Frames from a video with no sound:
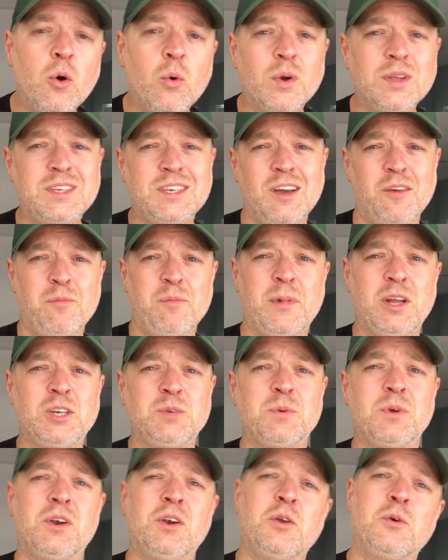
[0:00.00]
What's Kelvin
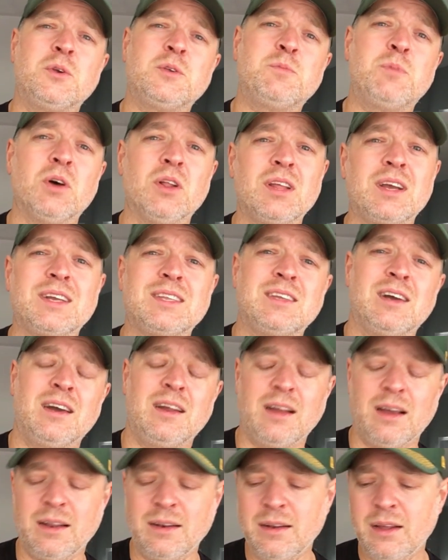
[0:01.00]
Benjamin going to do? He's built like a
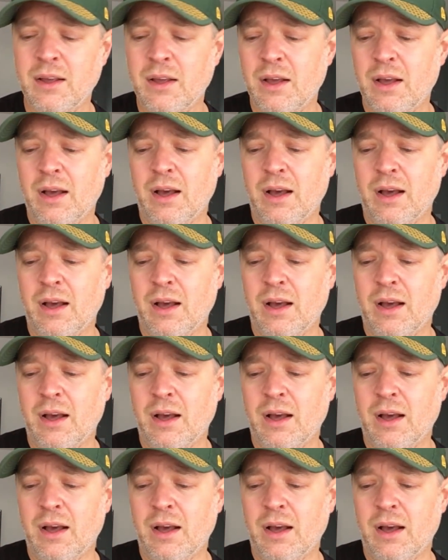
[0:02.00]
tight end.